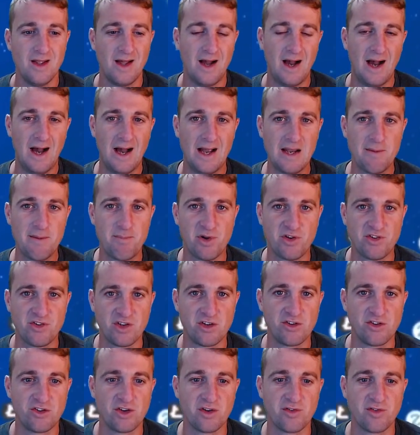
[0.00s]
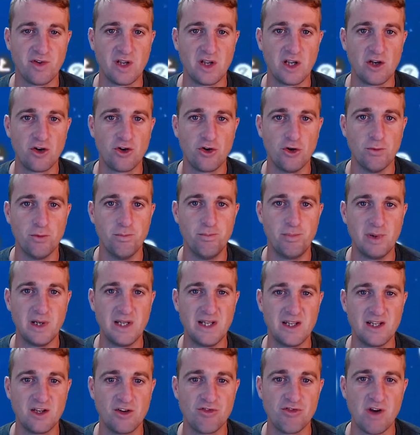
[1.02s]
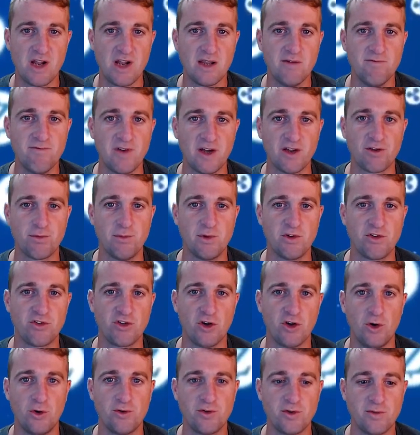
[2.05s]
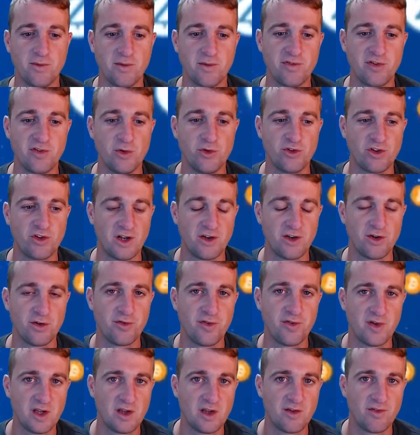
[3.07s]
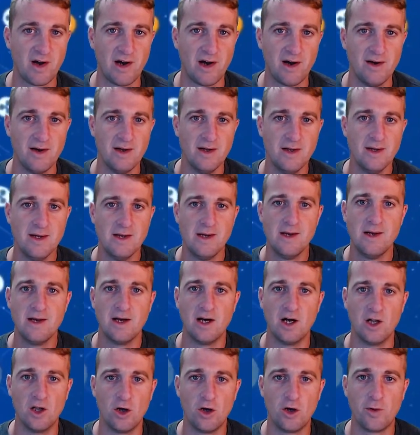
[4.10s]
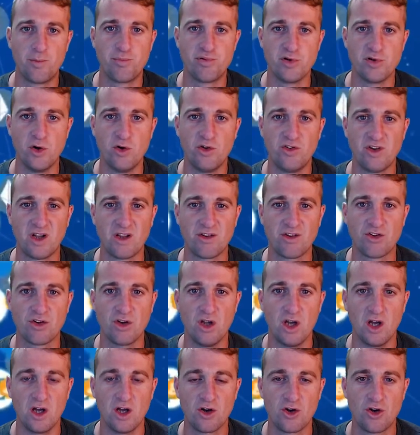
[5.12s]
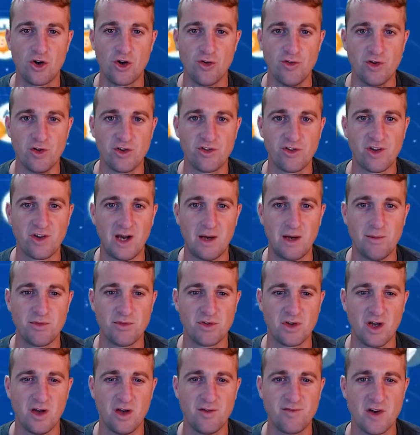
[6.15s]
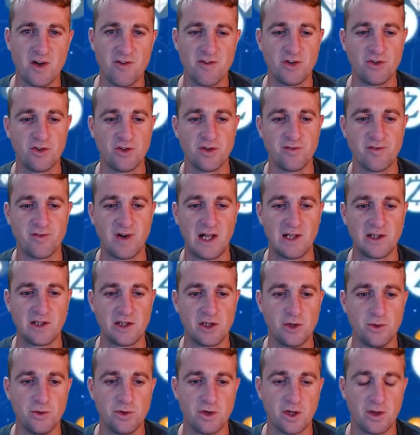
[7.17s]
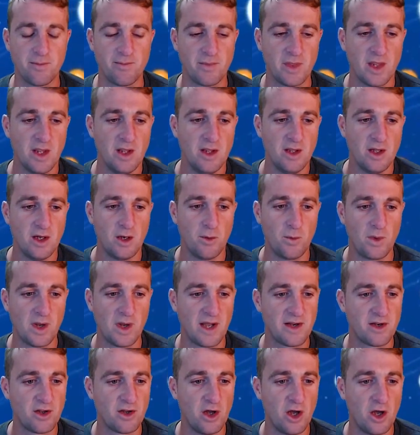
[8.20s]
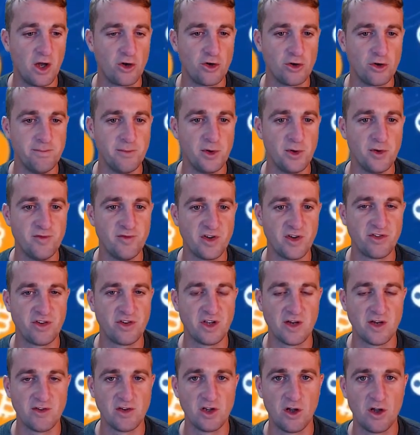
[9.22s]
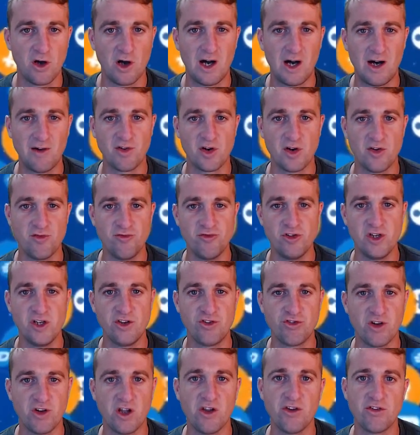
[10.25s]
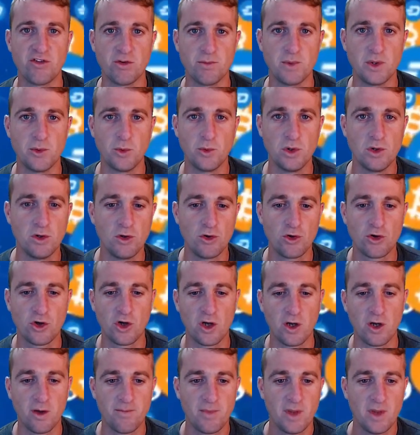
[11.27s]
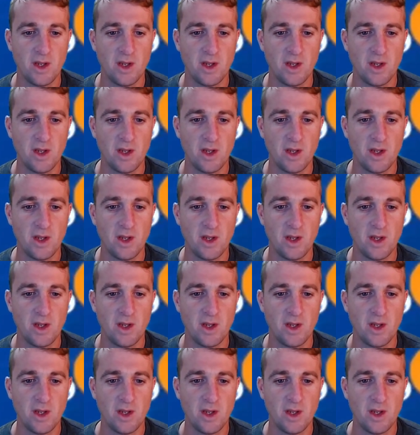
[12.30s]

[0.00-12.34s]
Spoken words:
I potentially think could be great investments to hold from the future. I do think that a lot of projects at current times are very undervalued, and we had a good move this year. A lot have retraced, and we will look at